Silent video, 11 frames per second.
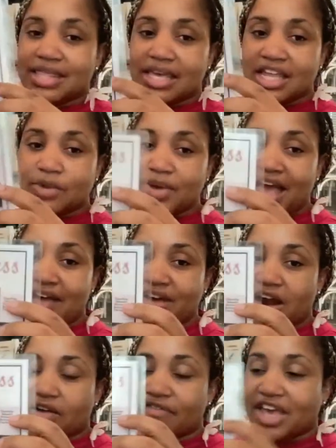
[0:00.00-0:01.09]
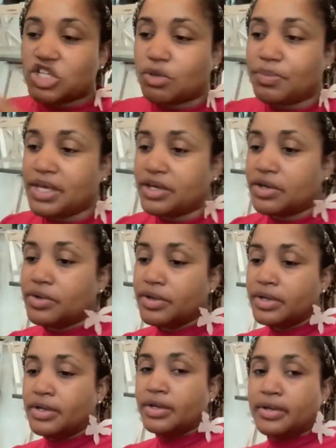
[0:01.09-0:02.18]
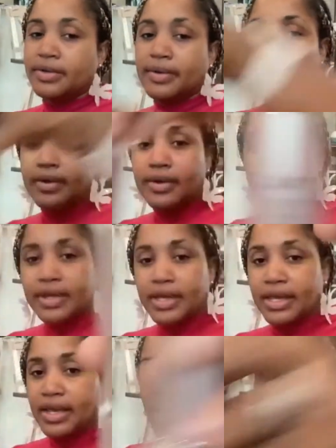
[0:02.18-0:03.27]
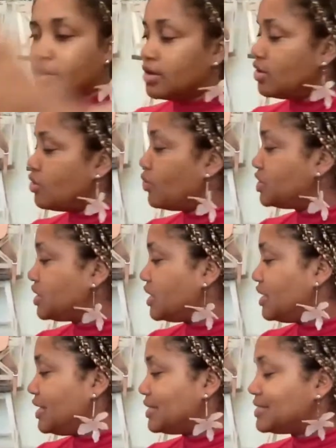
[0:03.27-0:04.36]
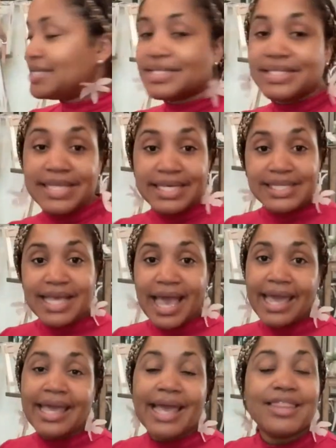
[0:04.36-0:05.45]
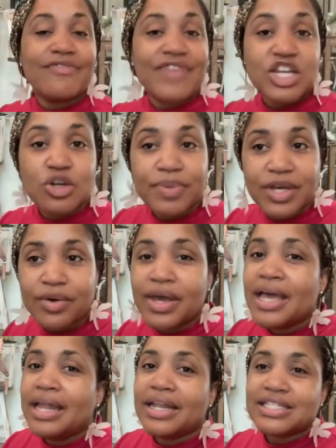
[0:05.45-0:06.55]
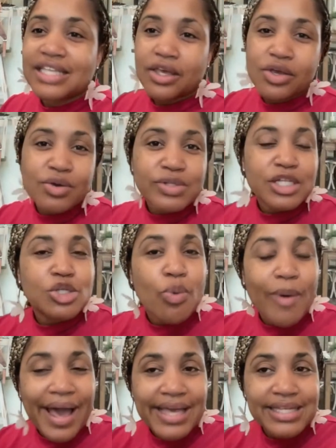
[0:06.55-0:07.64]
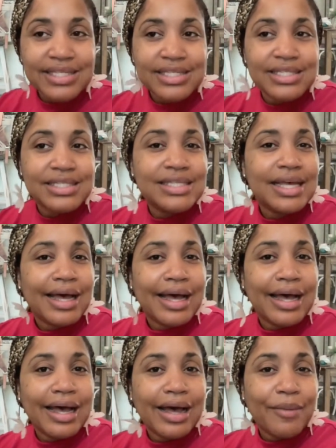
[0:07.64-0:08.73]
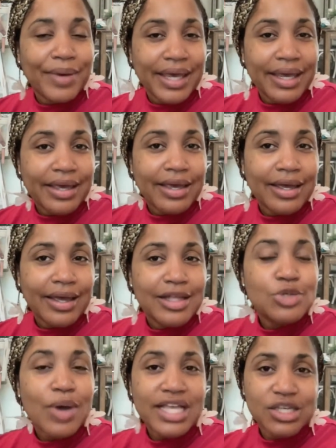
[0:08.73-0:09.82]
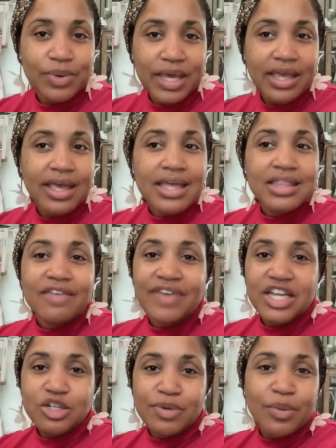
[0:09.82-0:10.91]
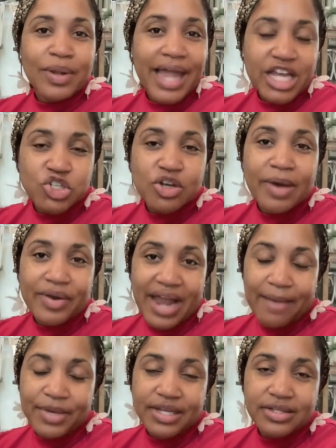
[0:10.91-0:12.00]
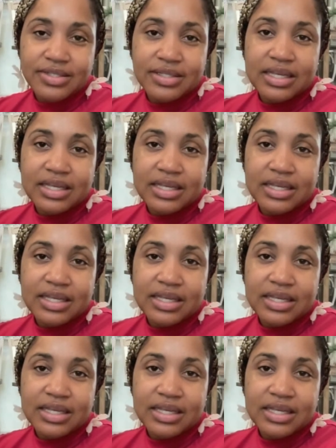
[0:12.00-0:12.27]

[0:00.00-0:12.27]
then we have our facial peel here, which is 68. And the facial peel, let's say you use it twice a week. The facial peel will last you about 9 months,